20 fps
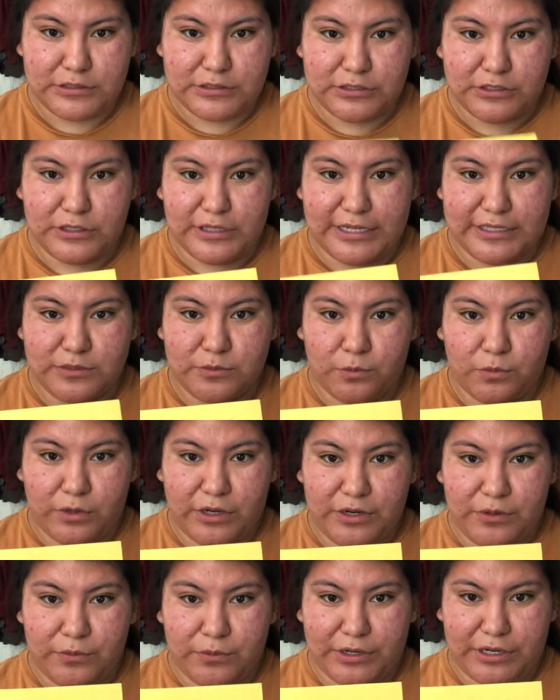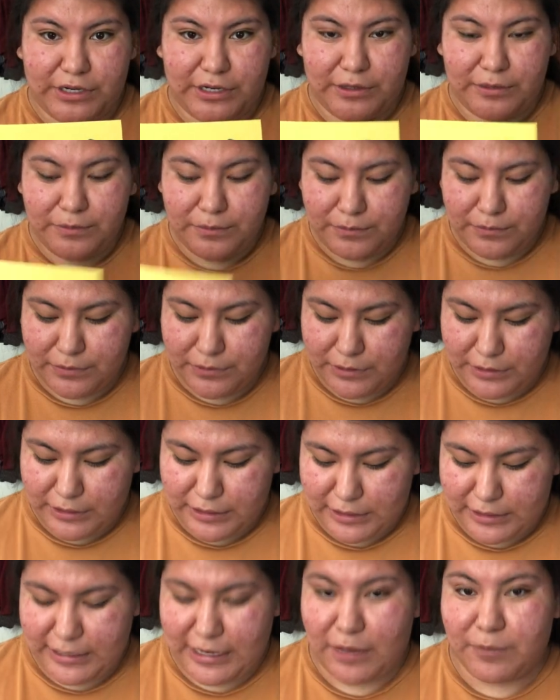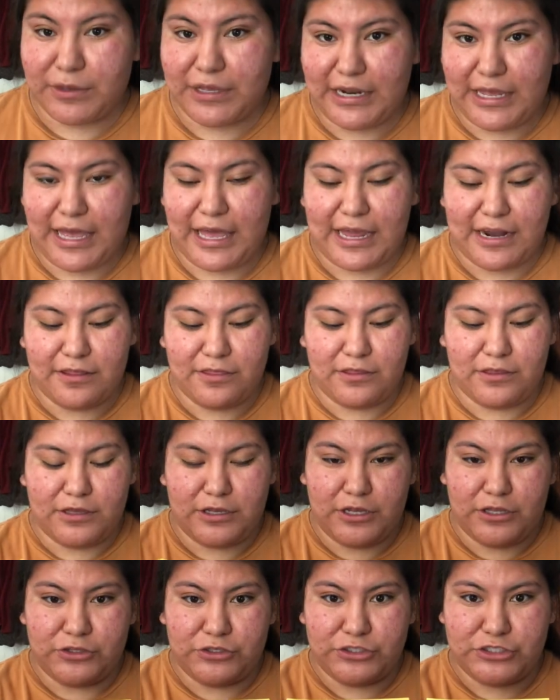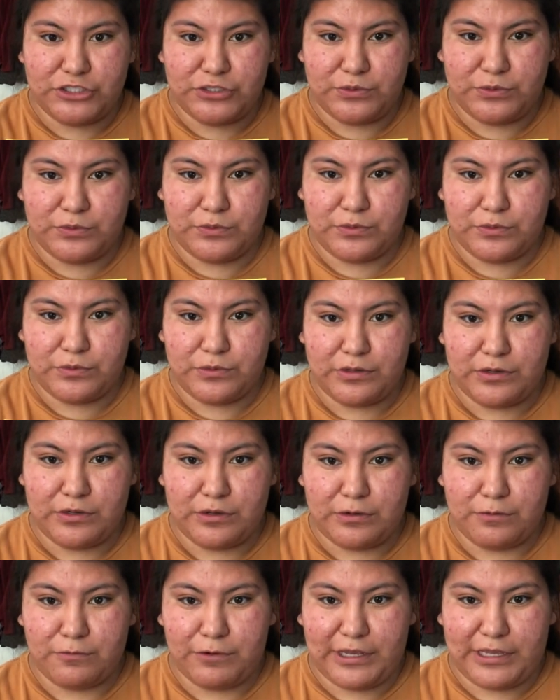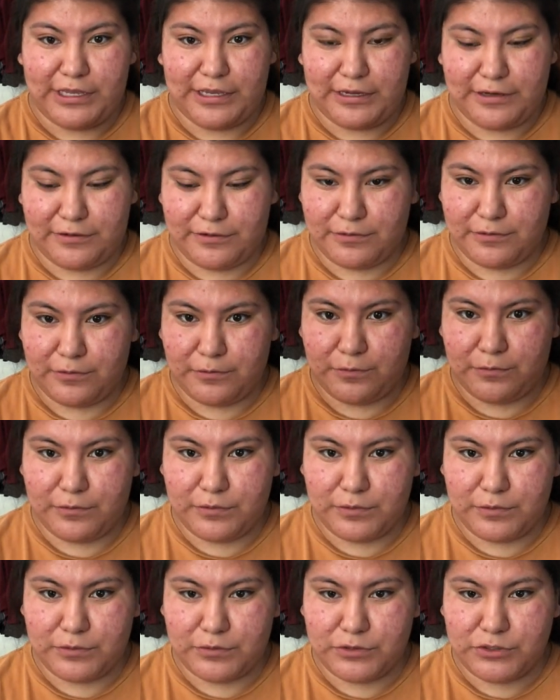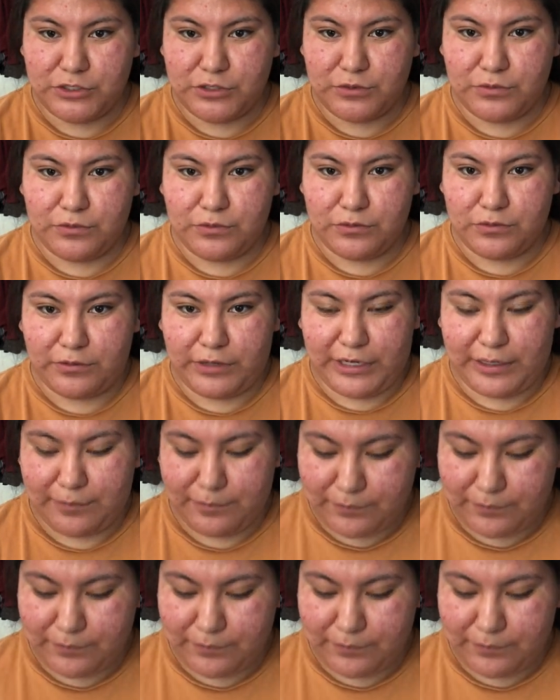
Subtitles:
So that's 1 window, and I'm going to add the other 2 right here. 2, 3.